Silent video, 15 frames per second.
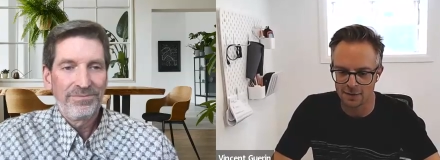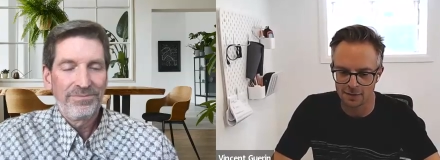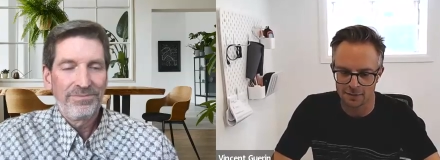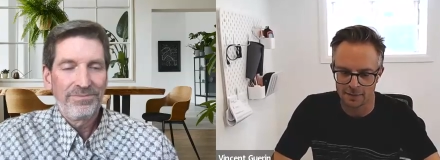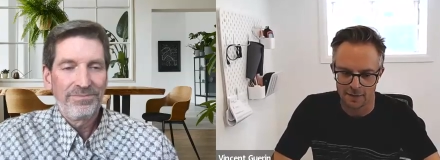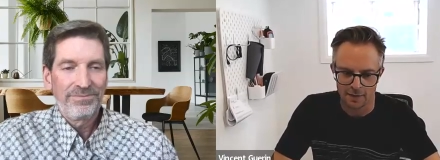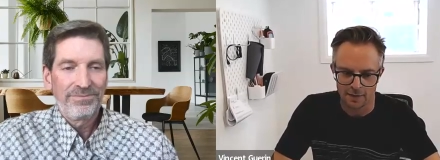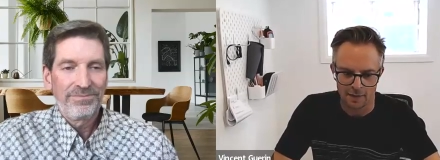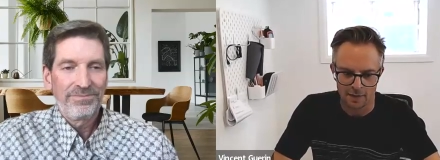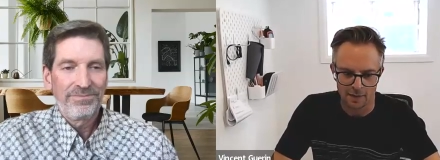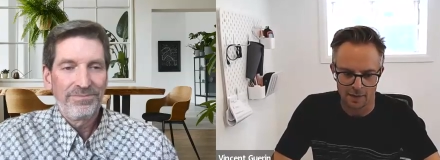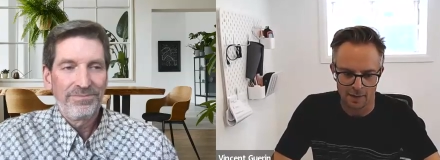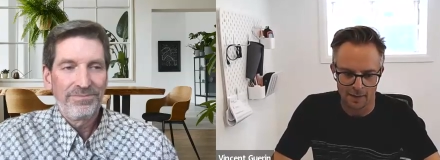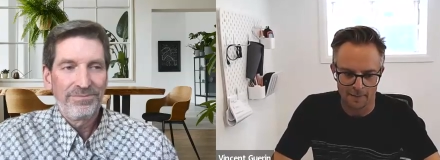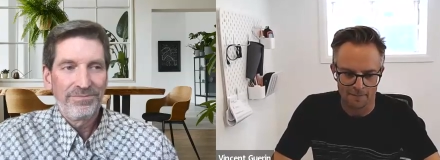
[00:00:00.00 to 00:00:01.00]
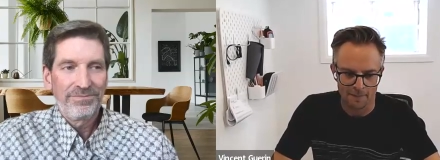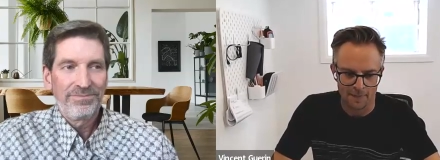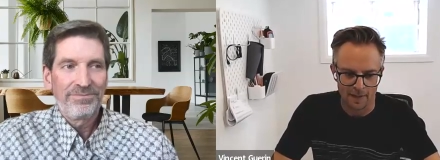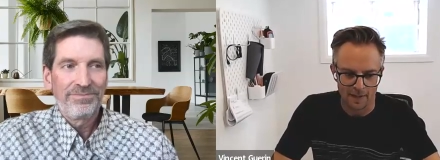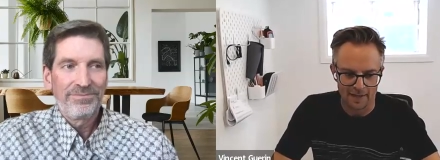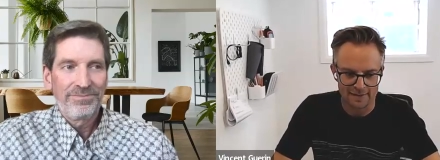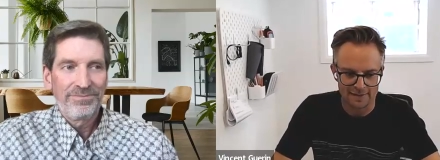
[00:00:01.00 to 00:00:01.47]
Speaker 1: so um,
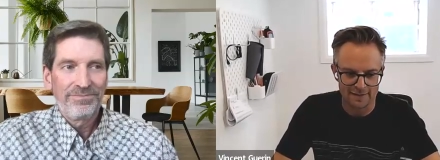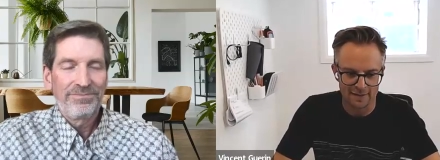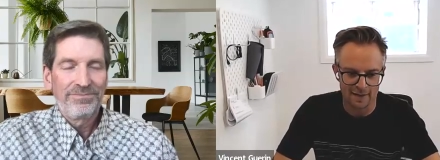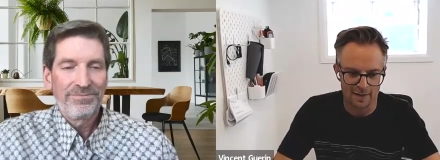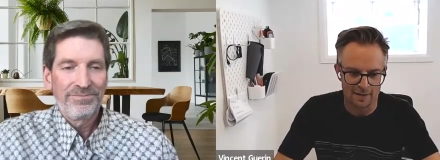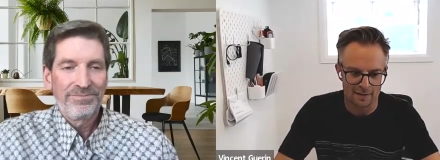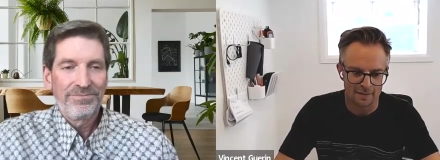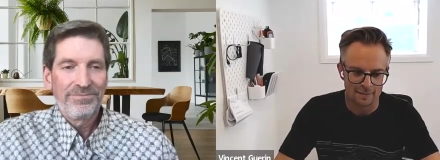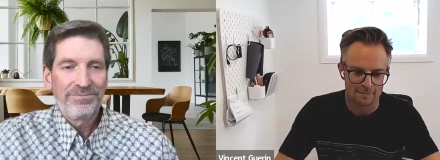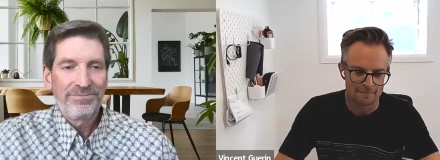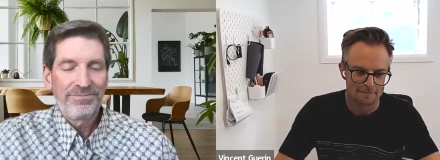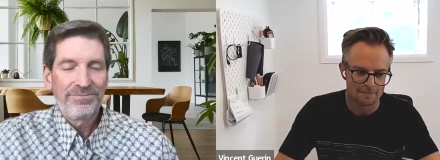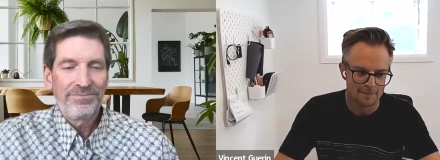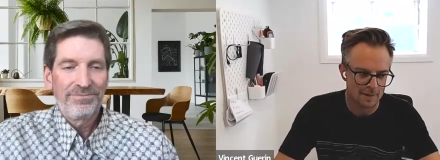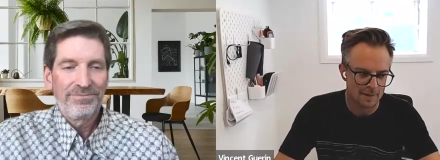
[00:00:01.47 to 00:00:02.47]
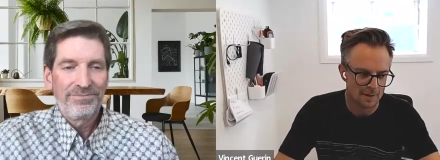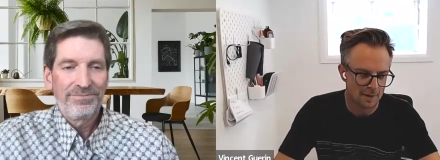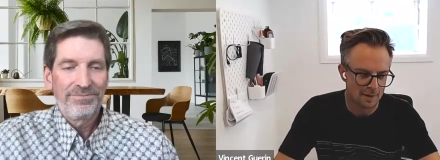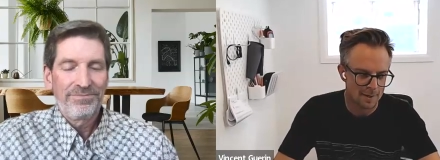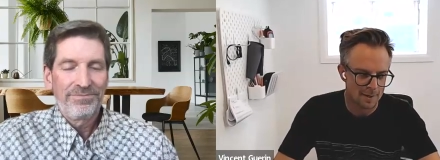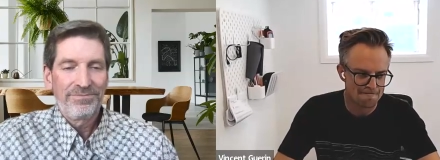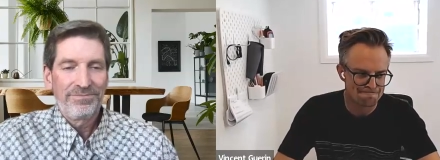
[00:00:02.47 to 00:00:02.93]
it's like
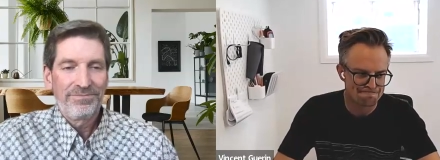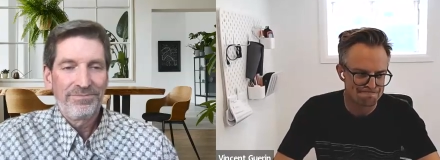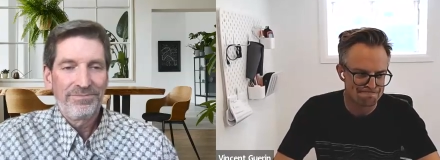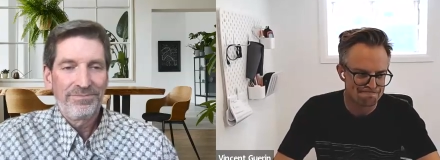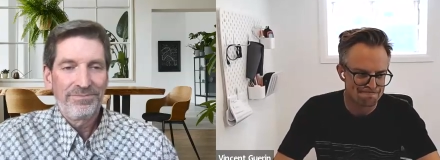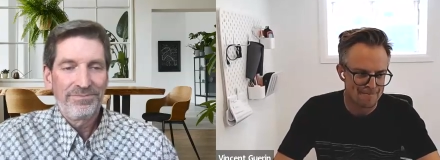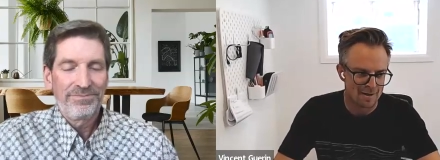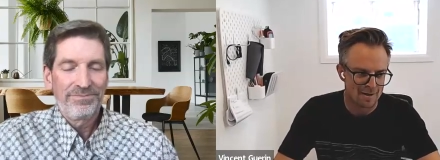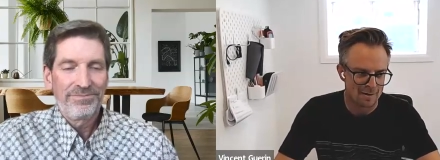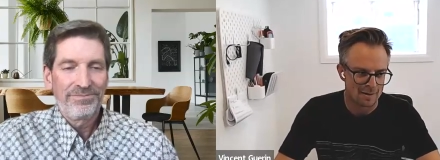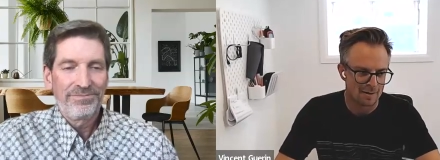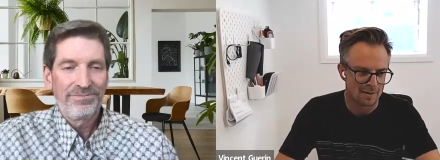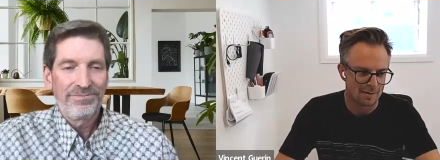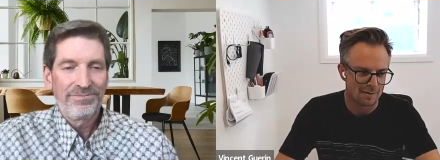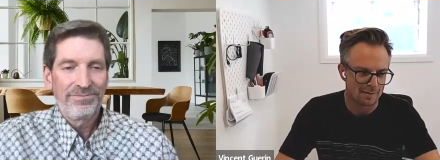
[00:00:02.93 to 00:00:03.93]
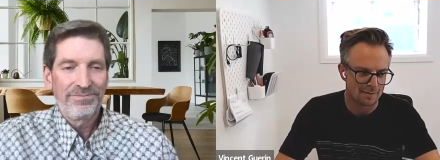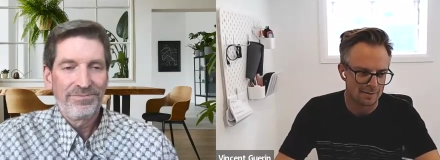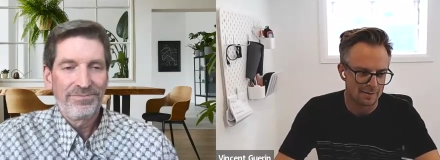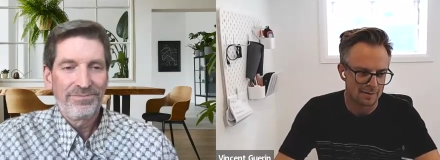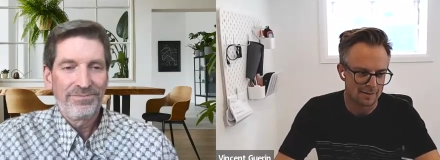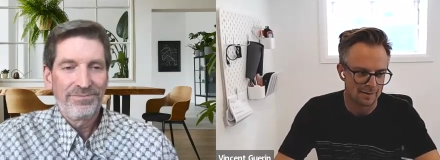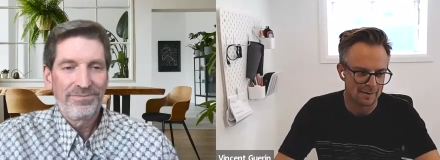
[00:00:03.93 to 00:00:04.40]
um,
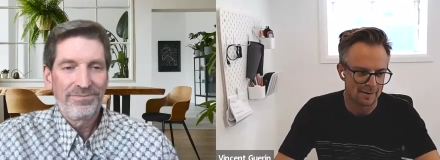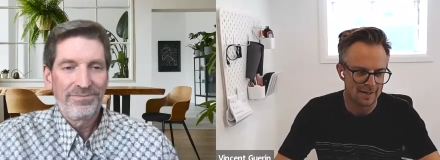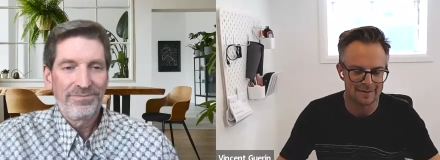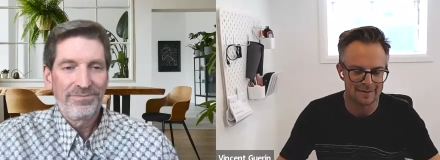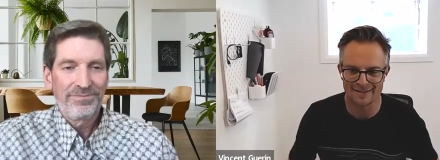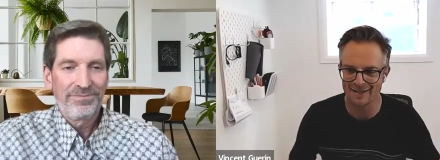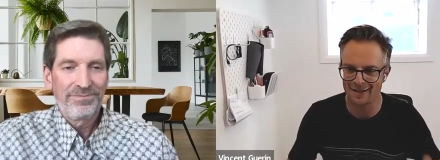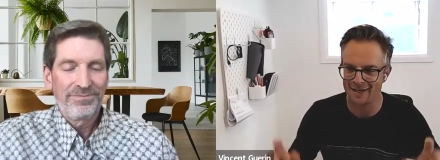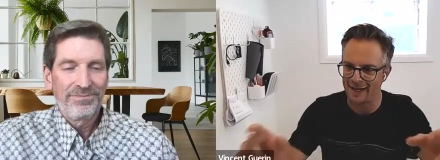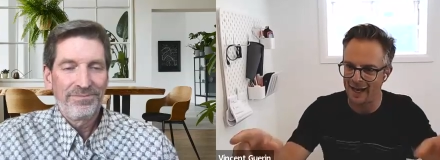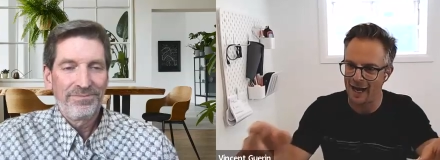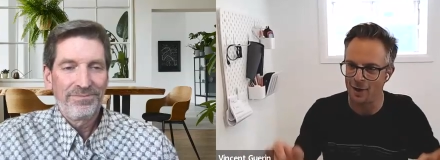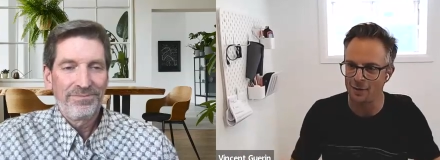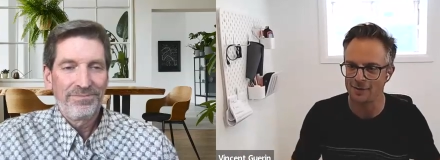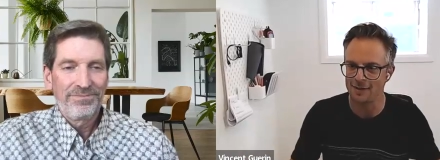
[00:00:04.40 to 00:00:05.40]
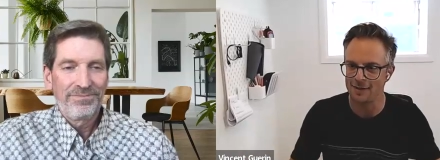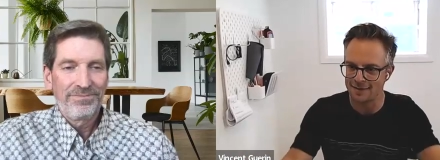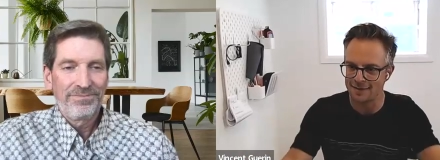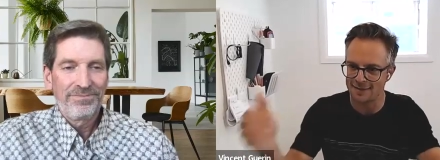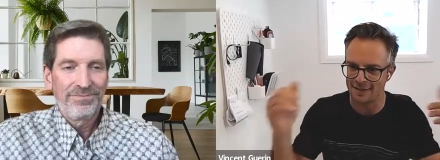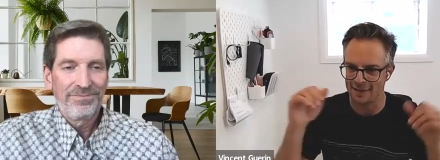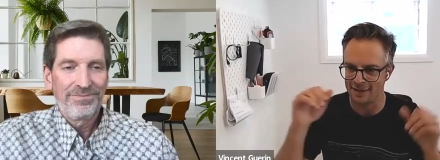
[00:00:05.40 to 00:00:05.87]
inside out
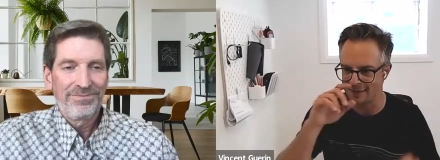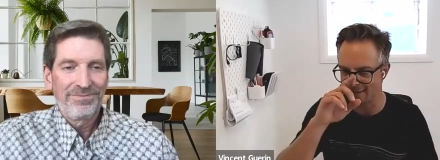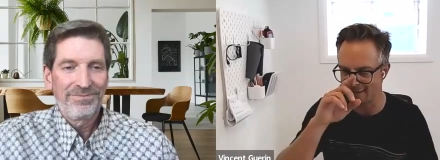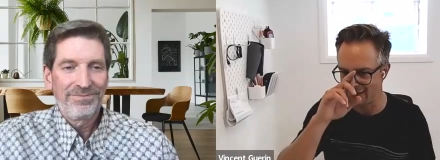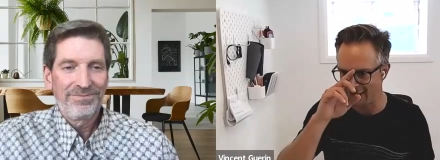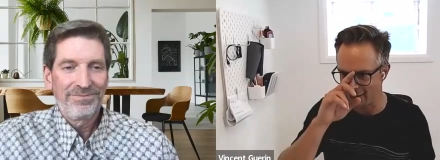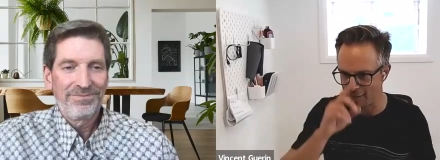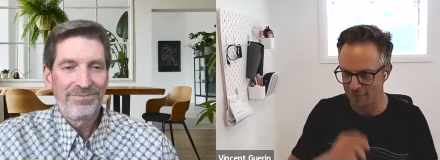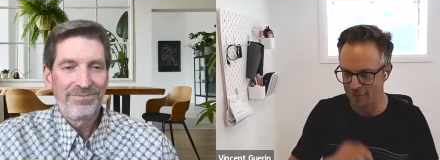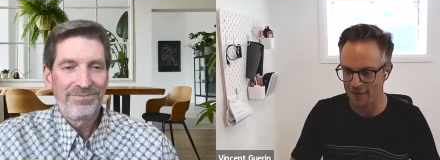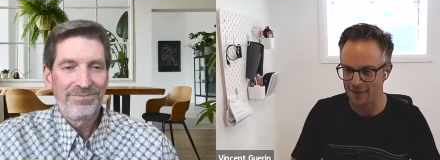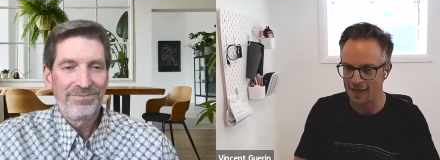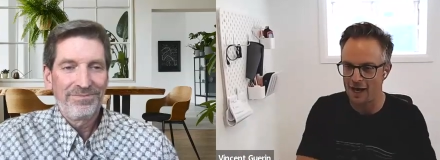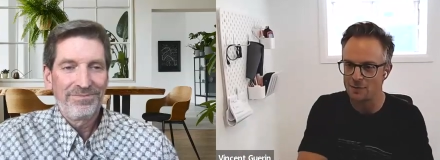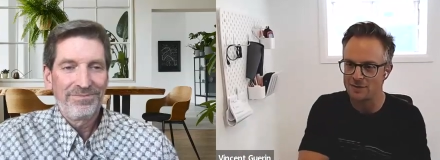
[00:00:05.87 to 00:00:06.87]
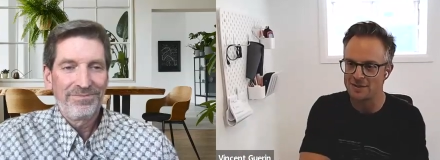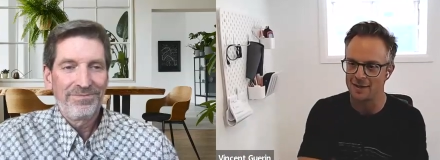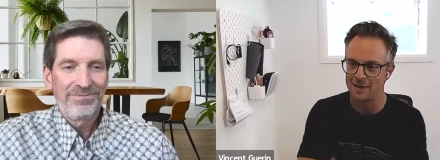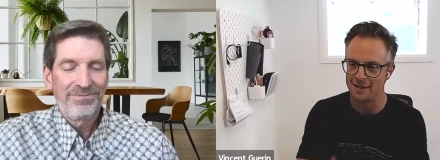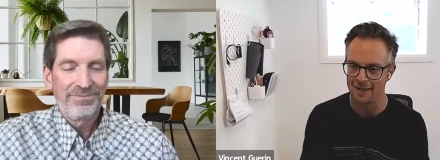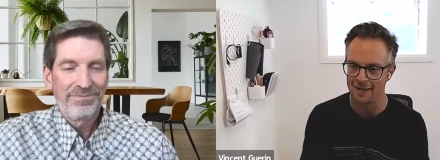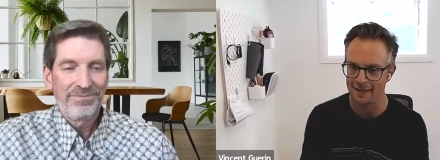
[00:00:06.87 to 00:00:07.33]
in, instead of like
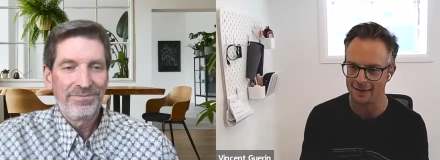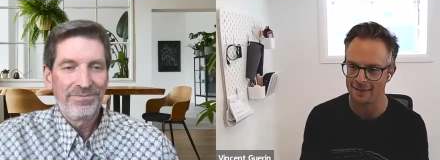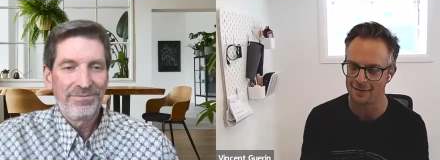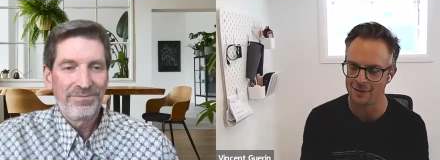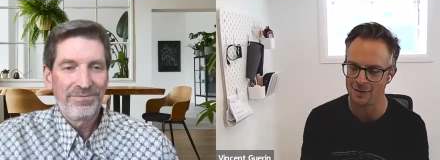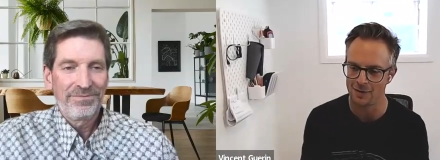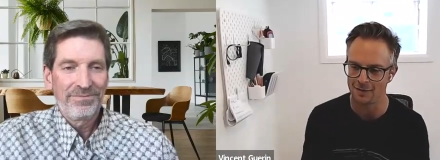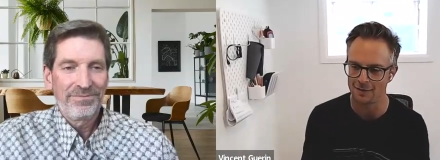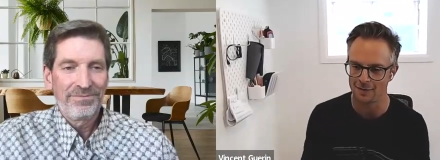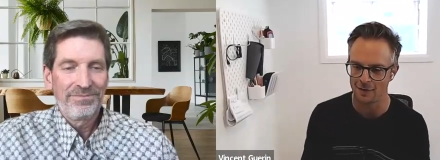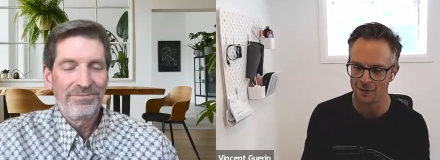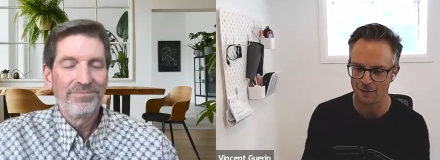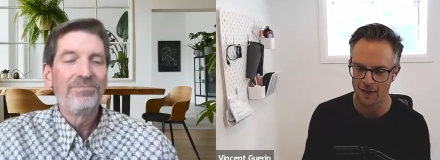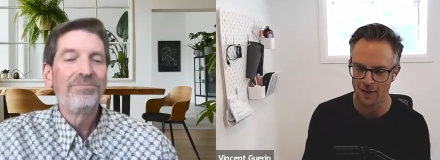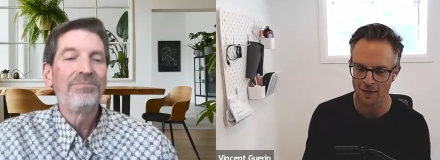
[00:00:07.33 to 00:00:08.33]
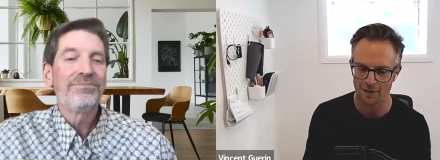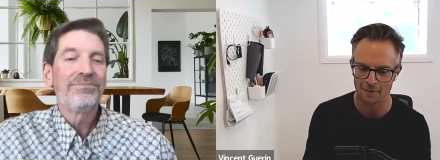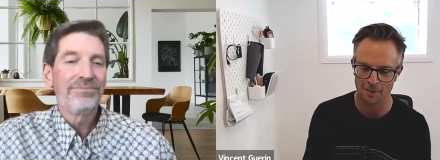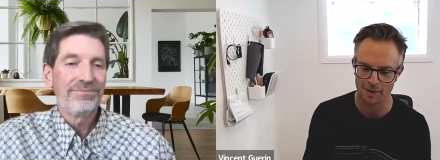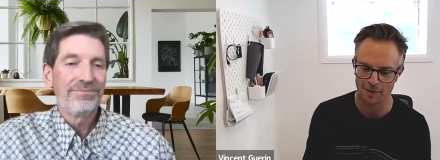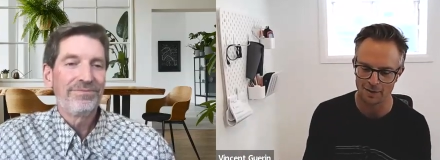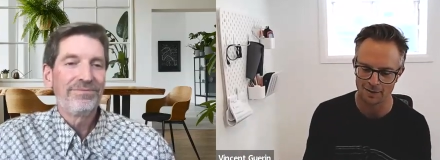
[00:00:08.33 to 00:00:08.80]
outside in you need to think
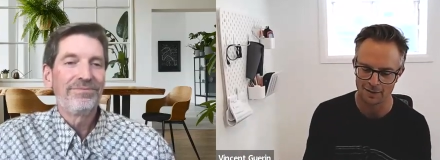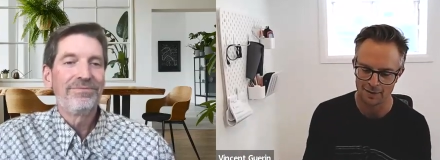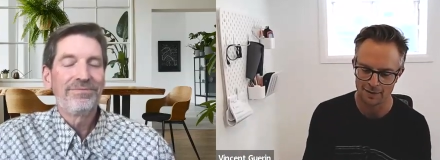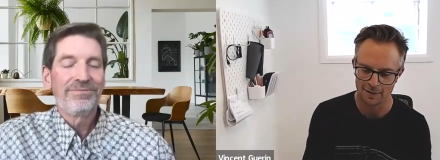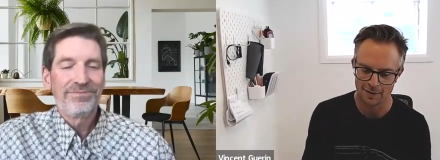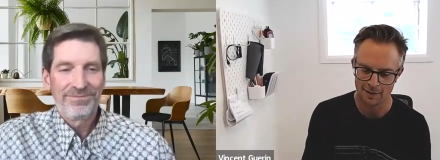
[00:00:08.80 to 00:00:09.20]
about